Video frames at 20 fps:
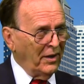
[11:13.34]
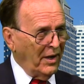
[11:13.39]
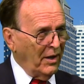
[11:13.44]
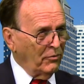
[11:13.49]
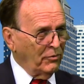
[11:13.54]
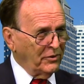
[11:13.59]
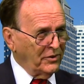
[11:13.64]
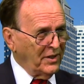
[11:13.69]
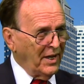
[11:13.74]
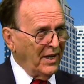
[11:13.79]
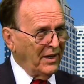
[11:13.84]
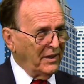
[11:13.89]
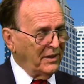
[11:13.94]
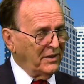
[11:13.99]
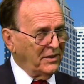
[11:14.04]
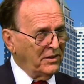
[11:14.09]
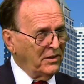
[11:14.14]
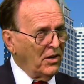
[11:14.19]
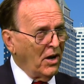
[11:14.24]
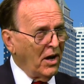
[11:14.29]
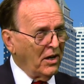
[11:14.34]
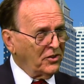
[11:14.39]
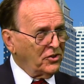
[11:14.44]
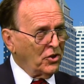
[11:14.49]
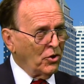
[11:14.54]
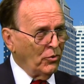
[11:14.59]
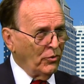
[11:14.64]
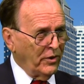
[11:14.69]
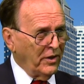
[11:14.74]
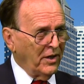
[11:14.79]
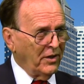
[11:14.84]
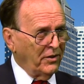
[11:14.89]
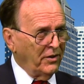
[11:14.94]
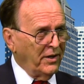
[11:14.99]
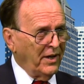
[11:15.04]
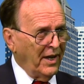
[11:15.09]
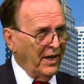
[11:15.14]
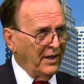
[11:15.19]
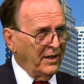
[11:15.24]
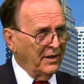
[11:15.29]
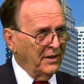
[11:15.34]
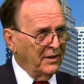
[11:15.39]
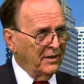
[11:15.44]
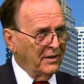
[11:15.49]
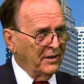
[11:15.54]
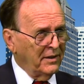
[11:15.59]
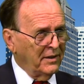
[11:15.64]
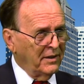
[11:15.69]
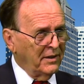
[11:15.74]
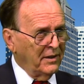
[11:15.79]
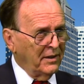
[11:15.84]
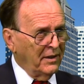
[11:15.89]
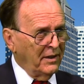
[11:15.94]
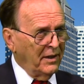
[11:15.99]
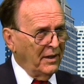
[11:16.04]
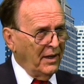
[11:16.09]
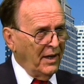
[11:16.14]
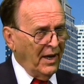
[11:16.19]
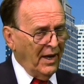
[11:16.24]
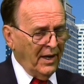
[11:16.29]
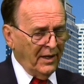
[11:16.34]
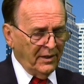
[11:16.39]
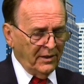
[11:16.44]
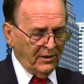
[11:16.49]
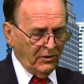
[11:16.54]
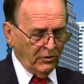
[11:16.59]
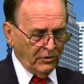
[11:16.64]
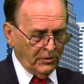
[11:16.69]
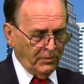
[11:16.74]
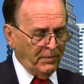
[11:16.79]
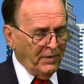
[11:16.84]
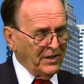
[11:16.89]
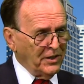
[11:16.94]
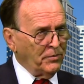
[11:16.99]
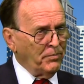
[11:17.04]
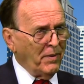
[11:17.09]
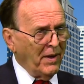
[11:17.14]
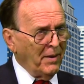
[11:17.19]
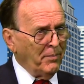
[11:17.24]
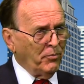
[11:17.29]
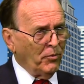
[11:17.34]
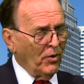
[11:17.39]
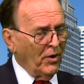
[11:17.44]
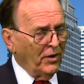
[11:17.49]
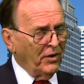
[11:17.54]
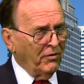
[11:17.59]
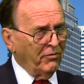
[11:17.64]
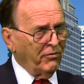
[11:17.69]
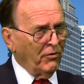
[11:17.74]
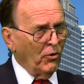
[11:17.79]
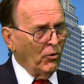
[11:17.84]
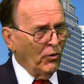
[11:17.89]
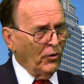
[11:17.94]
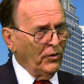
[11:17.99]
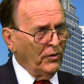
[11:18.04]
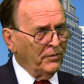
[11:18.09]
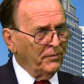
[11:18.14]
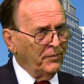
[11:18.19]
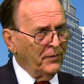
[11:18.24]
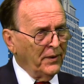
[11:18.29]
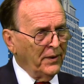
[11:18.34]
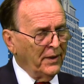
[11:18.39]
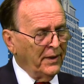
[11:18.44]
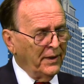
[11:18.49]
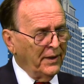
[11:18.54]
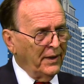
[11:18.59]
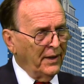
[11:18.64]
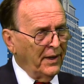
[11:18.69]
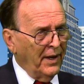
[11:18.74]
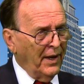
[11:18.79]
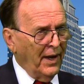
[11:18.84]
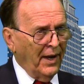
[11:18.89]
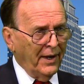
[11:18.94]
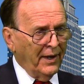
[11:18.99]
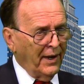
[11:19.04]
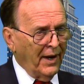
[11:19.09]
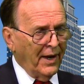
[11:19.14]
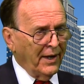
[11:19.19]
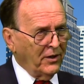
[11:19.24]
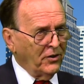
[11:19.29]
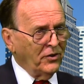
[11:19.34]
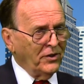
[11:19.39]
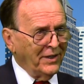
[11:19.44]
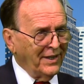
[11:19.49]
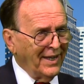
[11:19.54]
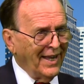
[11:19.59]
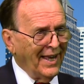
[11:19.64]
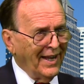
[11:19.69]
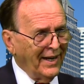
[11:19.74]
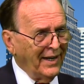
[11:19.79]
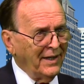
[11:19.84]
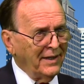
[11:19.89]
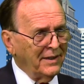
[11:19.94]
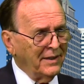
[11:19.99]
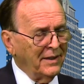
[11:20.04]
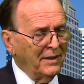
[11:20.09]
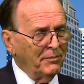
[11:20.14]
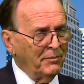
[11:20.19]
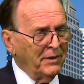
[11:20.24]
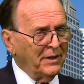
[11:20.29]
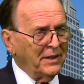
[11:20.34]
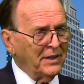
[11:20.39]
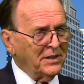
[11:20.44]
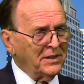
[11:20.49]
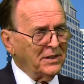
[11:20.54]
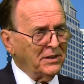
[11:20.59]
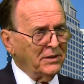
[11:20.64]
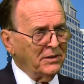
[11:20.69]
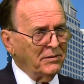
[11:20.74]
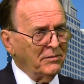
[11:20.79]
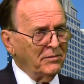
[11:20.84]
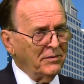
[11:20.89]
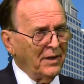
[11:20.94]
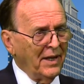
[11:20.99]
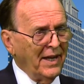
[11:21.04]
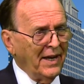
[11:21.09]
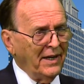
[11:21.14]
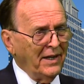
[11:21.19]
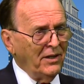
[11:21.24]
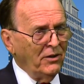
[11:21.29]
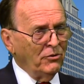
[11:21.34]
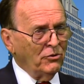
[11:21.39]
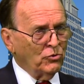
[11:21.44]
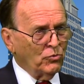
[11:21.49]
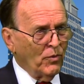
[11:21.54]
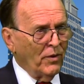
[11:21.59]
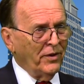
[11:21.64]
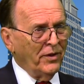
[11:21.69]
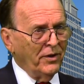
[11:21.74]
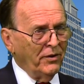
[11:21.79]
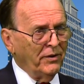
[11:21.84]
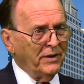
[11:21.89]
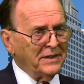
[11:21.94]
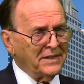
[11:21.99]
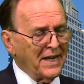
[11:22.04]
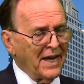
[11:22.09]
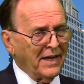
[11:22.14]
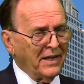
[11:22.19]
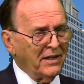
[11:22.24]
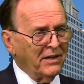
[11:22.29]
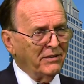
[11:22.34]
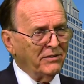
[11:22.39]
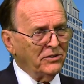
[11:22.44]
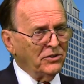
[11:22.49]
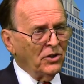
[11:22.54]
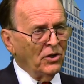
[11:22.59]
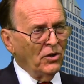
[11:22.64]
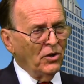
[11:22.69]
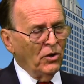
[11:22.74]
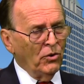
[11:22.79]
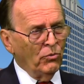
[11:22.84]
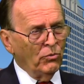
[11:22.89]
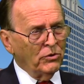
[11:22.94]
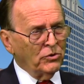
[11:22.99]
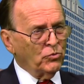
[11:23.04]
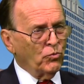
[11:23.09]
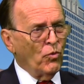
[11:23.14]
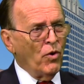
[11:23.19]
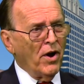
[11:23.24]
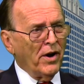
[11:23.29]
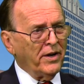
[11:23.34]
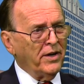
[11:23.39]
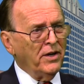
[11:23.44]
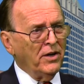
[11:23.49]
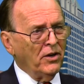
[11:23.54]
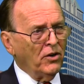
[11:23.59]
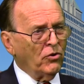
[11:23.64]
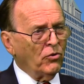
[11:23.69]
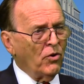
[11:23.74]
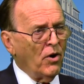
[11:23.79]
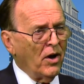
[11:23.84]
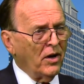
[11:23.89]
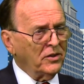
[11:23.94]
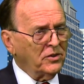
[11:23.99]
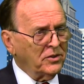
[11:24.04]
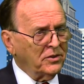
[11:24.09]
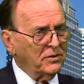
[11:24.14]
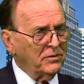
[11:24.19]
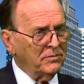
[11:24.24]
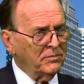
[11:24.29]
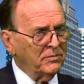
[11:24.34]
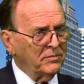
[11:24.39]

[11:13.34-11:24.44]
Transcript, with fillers: I was at Costco the other day, and there was a piece of paper on the floor. I, I couldn't get it, but this lady, who's one of their executives, was walking across,